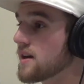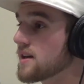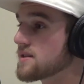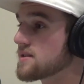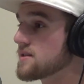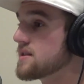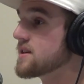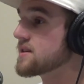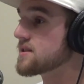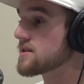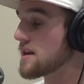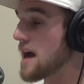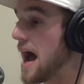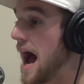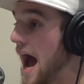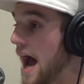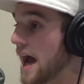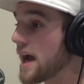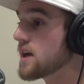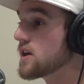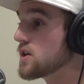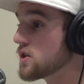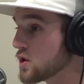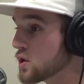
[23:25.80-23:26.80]
It's this
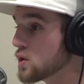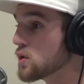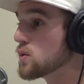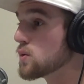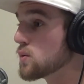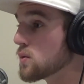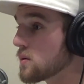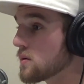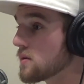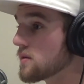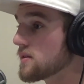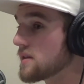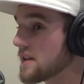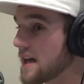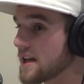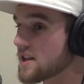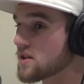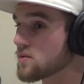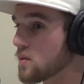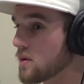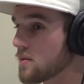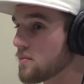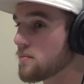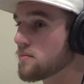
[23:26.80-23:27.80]
I do.
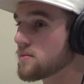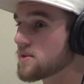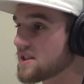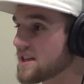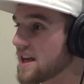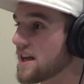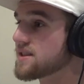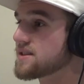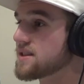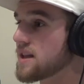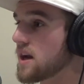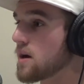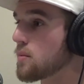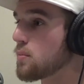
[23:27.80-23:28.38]
That's what sets that